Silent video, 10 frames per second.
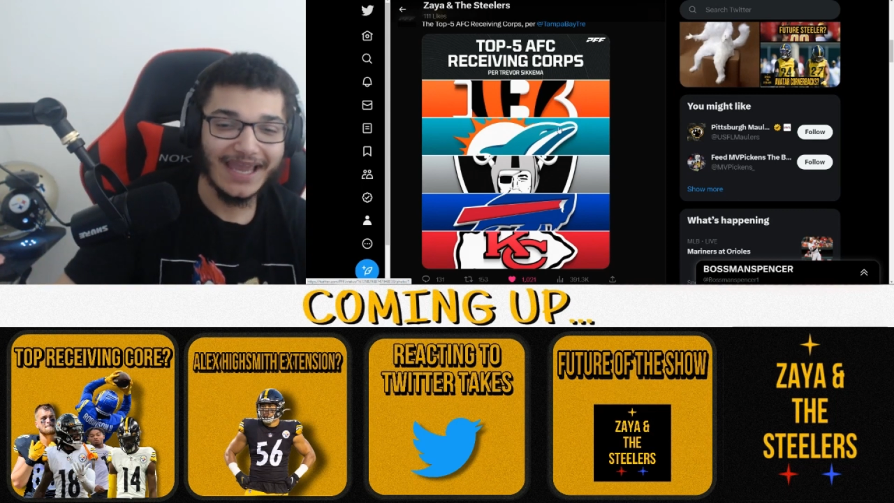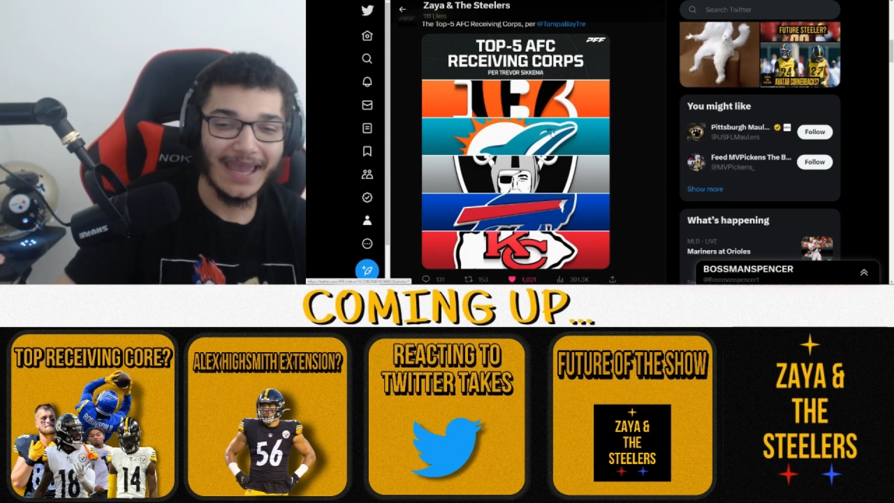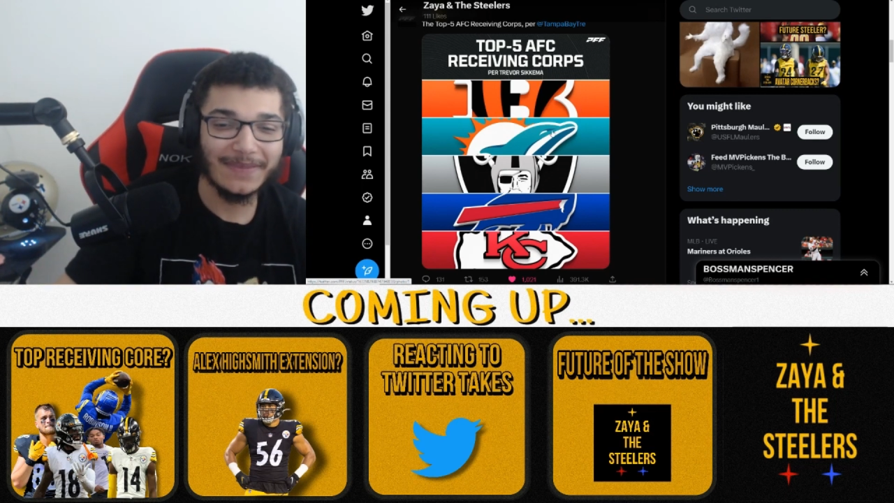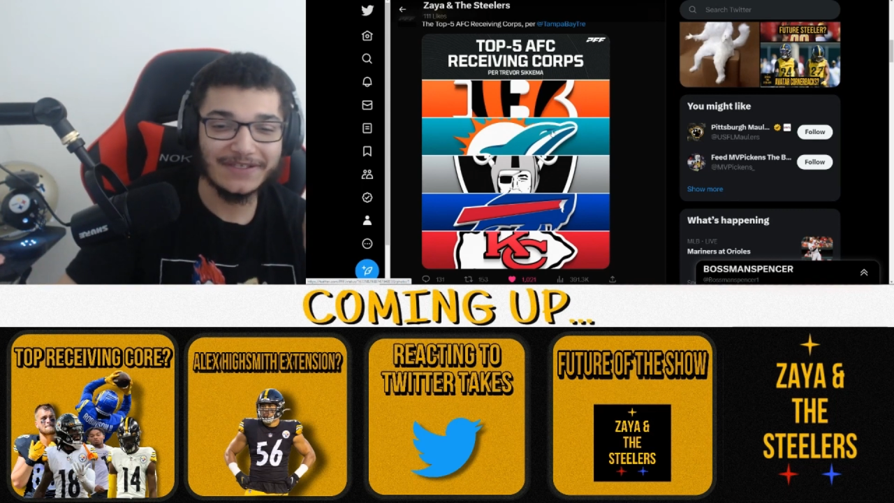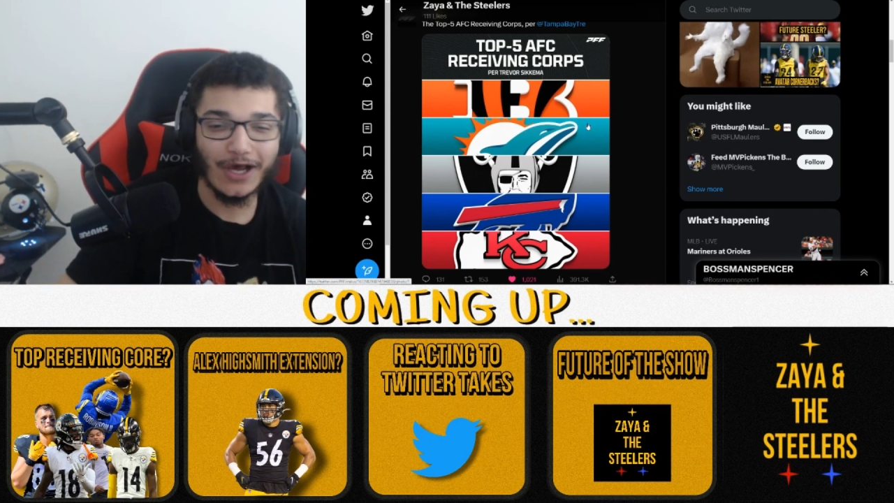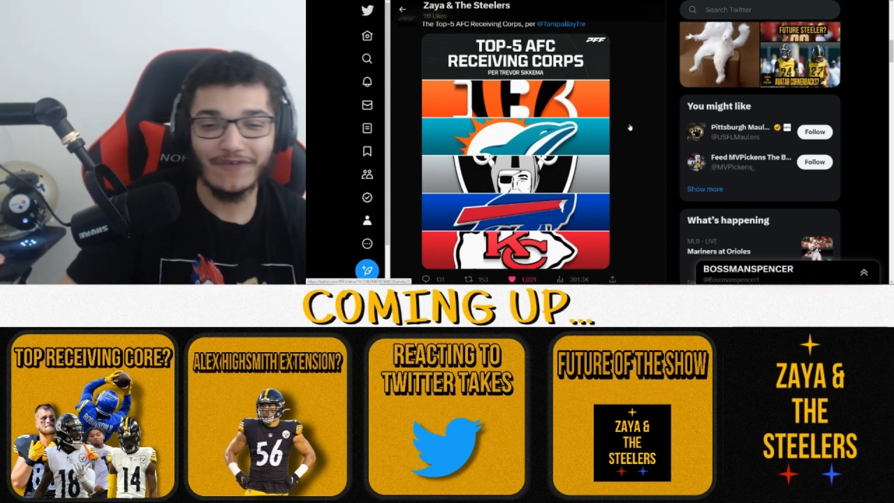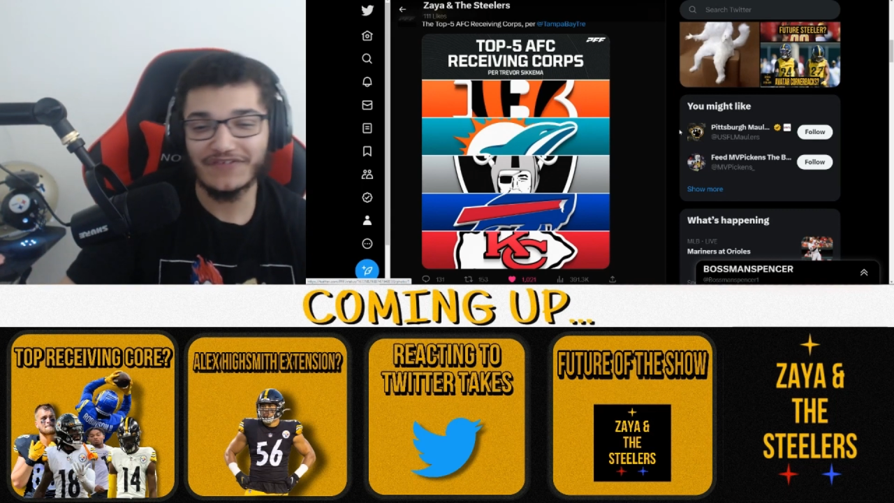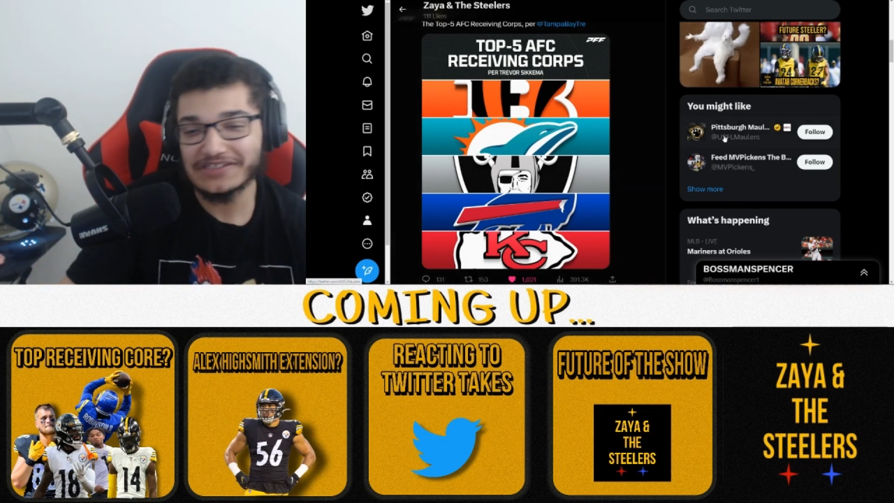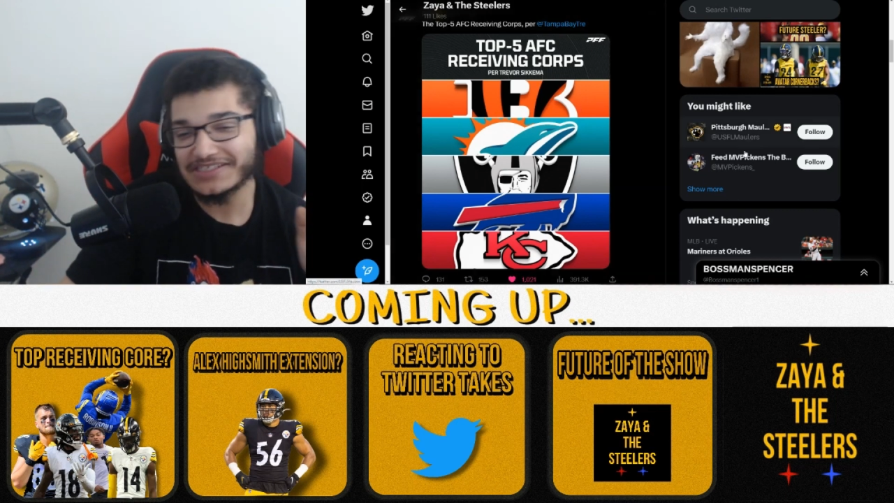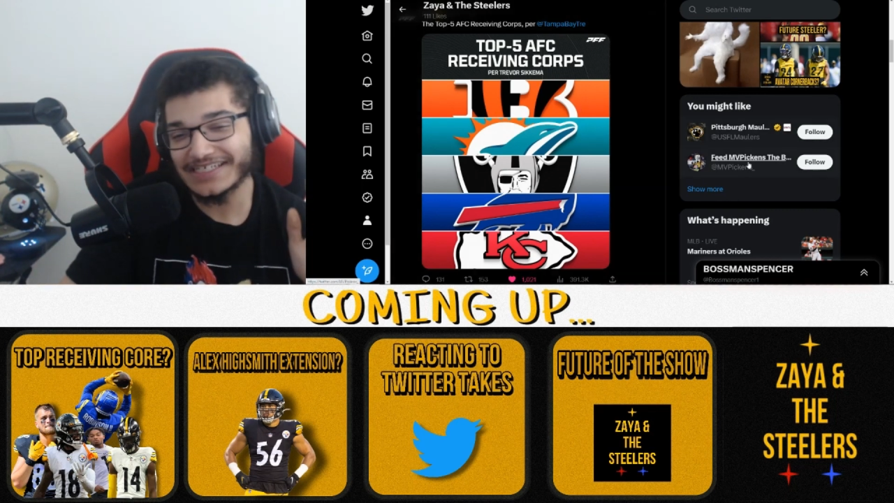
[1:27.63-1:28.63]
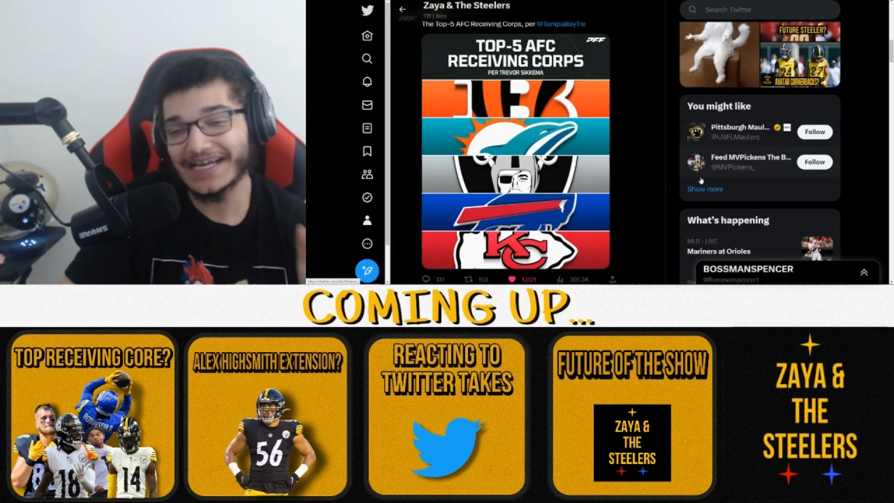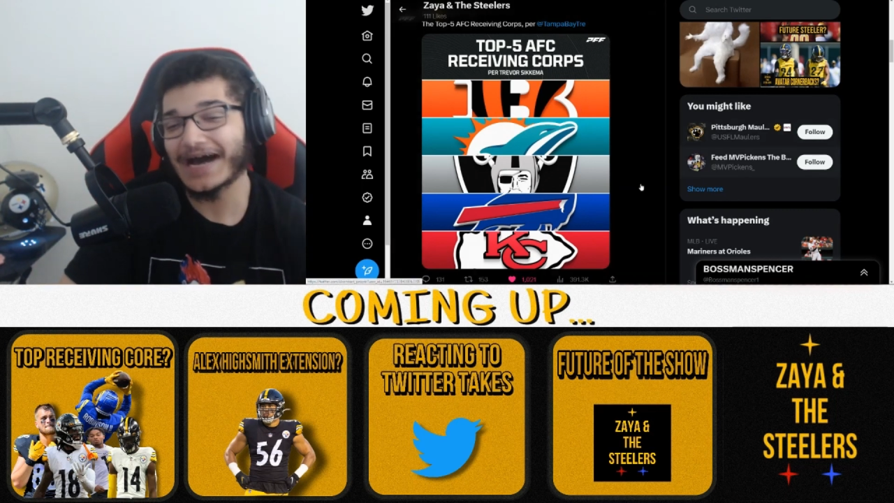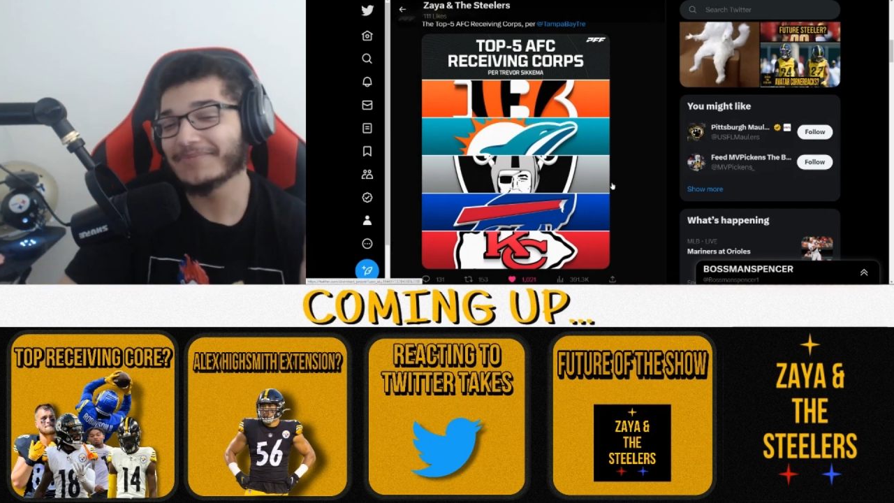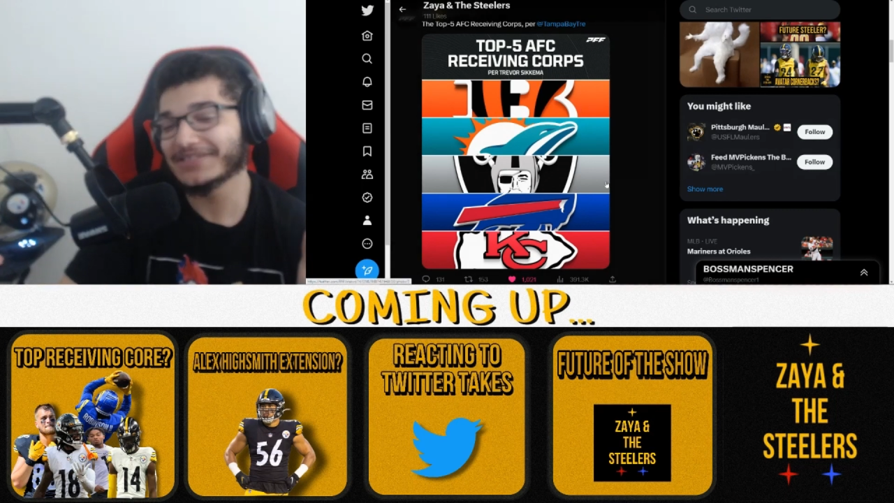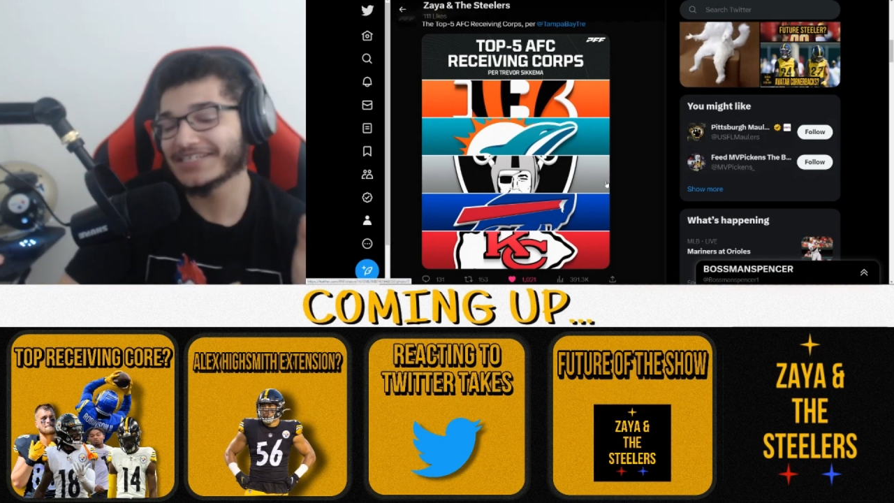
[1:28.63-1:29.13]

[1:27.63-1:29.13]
and the Dolphins, you got me.